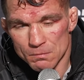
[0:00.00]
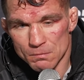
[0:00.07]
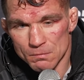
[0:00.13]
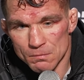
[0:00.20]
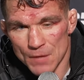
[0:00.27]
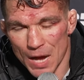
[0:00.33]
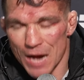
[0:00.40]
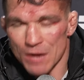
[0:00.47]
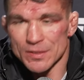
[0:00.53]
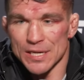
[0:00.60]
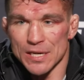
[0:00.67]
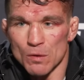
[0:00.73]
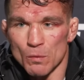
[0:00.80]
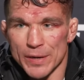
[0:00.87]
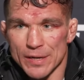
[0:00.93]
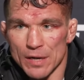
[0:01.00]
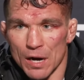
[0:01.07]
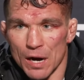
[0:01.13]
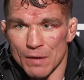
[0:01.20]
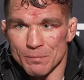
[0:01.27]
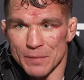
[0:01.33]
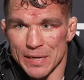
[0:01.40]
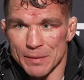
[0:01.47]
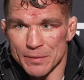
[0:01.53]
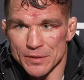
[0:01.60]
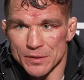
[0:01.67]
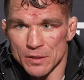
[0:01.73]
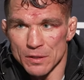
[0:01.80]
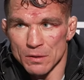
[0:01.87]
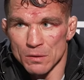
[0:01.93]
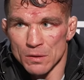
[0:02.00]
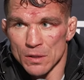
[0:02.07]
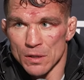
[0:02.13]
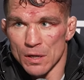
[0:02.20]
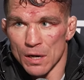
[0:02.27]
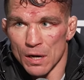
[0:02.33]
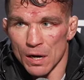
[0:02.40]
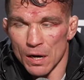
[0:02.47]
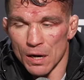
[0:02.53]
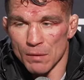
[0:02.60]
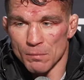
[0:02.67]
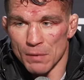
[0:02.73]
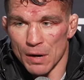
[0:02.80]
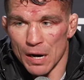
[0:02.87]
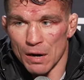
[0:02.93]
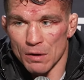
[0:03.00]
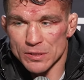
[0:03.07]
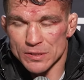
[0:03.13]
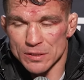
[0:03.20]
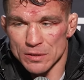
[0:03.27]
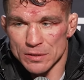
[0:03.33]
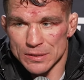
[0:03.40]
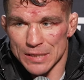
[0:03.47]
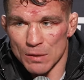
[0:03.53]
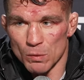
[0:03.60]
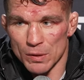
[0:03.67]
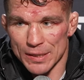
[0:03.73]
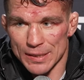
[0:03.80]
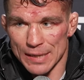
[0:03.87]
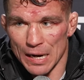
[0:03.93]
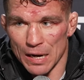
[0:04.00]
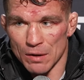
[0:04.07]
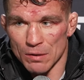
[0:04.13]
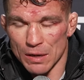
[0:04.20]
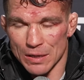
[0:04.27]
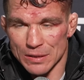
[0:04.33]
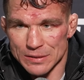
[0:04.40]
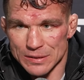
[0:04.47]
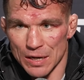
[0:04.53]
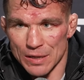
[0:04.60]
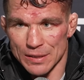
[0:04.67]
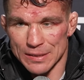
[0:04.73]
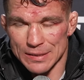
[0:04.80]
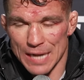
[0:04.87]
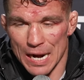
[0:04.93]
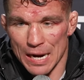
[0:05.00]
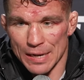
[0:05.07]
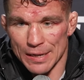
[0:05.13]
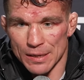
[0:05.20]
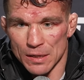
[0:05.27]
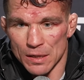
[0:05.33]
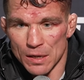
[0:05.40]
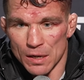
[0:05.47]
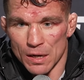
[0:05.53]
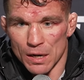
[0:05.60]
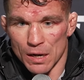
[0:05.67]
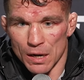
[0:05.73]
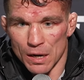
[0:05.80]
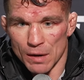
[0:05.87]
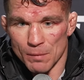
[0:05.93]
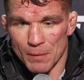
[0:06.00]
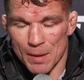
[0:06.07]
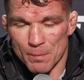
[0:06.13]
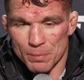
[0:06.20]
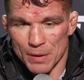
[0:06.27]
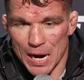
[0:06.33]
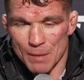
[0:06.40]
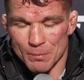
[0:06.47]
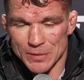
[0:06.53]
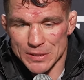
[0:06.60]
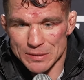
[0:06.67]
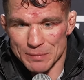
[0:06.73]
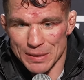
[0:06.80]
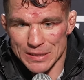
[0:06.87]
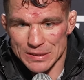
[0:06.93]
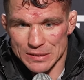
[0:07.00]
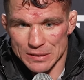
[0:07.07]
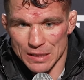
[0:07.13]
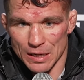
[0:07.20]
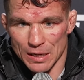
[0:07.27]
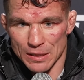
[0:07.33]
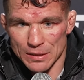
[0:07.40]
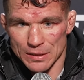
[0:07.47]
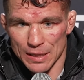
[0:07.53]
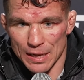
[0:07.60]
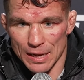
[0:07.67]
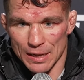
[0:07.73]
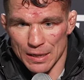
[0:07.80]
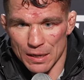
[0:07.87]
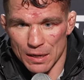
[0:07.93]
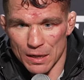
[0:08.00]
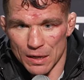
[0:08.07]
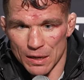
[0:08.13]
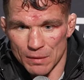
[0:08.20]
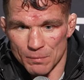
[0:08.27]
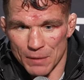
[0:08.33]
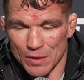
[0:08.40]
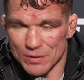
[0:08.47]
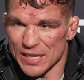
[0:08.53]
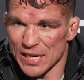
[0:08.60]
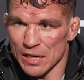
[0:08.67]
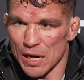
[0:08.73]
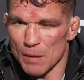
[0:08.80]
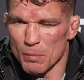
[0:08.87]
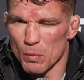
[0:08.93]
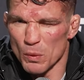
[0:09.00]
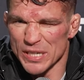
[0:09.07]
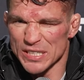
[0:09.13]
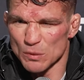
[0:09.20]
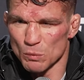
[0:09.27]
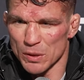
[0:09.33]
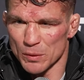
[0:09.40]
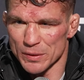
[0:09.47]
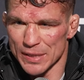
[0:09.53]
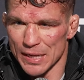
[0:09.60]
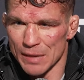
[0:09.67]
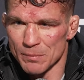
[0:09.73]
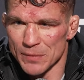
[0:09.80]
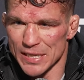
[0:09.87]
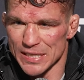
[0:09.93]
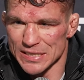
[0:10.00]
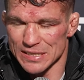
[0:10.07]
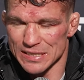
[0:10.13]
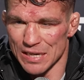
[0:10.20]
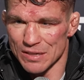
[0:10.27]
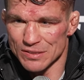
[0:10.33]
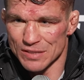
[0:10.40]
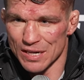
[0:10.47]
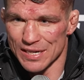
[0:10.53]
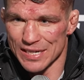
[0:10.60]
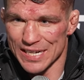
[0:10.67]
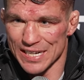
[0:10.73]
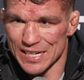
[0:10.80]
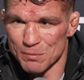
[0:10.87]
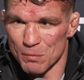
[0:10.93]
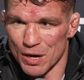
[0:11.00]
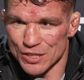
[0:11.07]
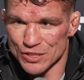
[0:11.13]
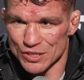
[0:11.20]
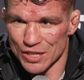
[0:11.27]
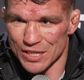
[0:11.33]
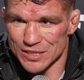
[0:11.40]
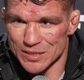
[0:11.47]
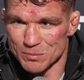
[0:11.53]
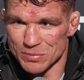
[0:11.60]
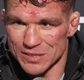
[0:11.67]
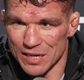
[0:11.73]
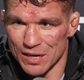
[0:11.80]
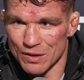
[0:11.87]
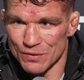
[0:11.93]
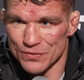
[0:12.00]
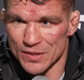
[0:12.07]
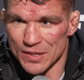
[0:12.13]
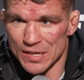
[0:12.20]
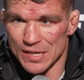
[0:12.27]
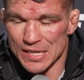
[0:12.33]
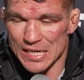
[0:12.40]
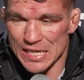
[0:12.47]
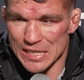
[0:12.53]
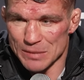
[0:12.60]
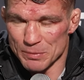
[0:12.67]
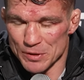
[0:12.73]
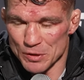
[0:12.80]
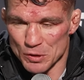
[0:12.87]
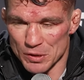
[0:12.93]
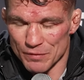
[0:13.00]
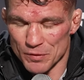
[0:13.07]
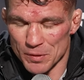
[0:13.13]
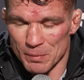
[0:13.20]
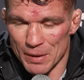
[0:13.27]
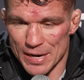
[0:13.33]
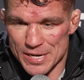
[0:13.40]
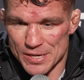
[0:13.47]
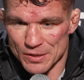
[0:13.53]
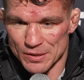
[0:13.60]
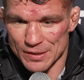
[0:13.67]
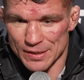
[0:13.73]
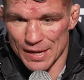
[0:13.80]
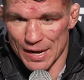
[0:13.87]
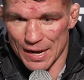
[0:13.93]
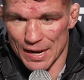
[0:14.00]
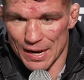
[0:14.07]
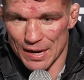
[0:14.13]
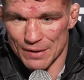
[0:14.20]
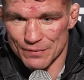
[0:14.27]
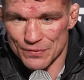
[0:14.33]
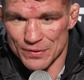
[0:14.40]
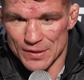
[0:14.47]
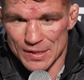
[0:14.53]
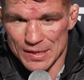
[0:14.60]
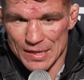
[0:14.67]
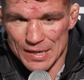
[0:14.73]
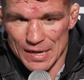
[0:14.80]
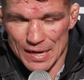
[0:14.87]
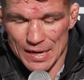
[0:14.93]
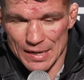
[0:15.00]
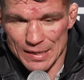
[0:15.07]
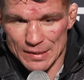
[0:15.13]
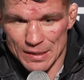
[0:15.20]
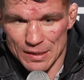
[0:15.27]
Mm, I'll take a week off, maybe two. Um, I'll still stay working out. I'll stay on the diet. Um, I promised my son that um, I'll take a couple weeks to work with him. He's just now starting to get in martial arts himself. Oh, that's awesome. He's been doing it for about a year and a half. And